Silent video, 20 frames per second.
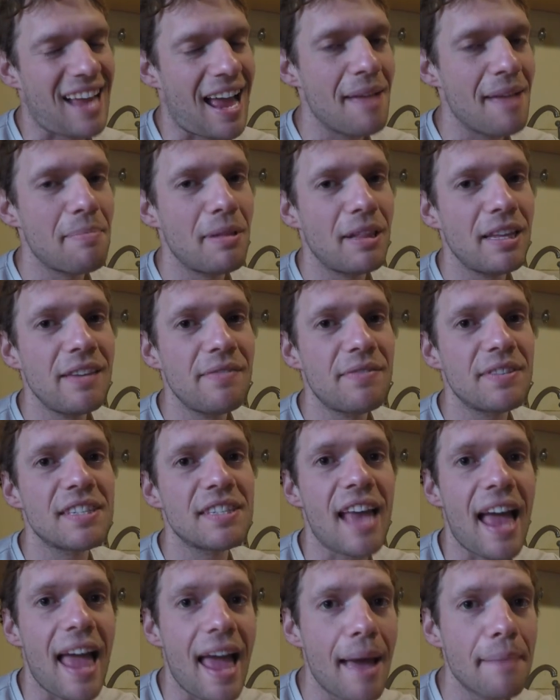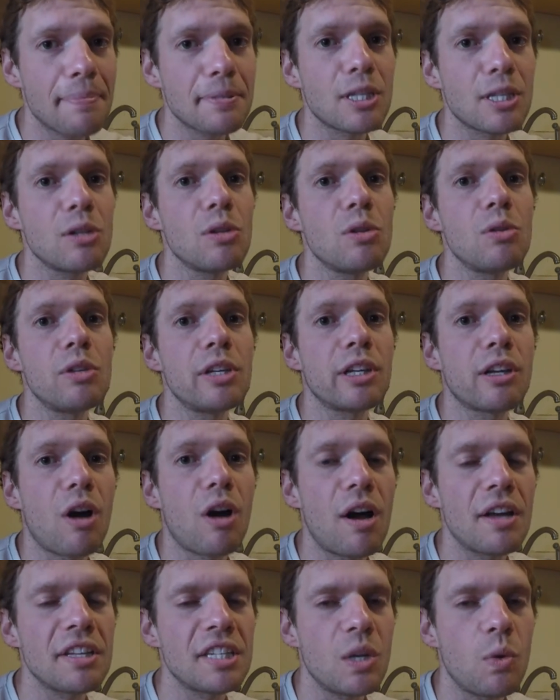I believe is absolutely
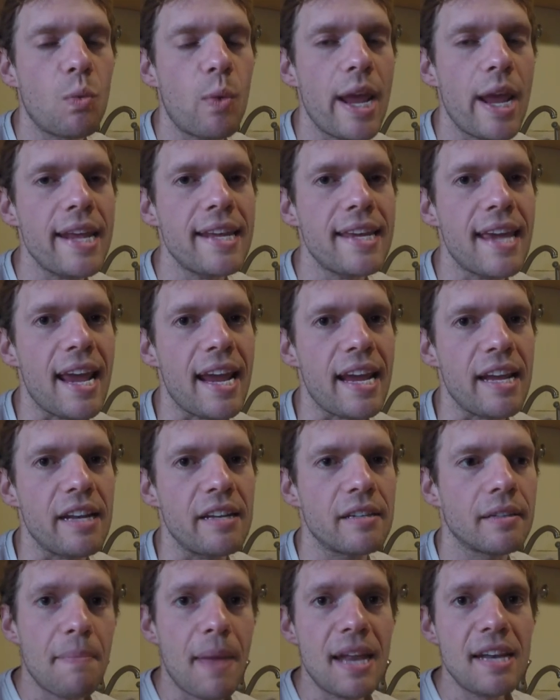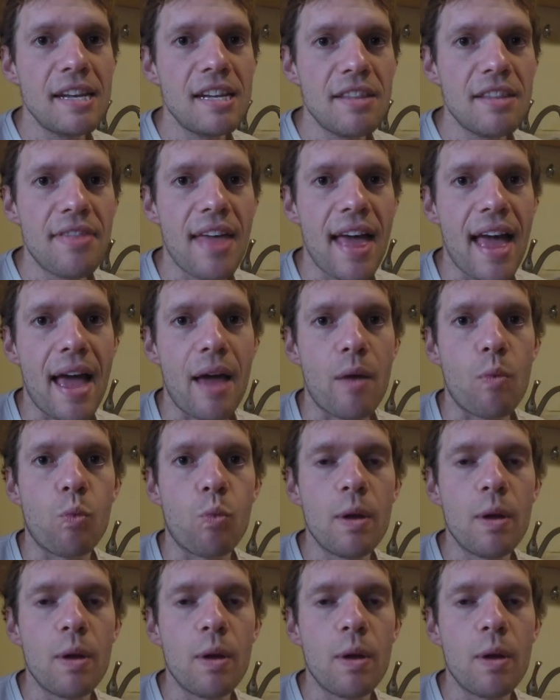causing weight gain. Recommended that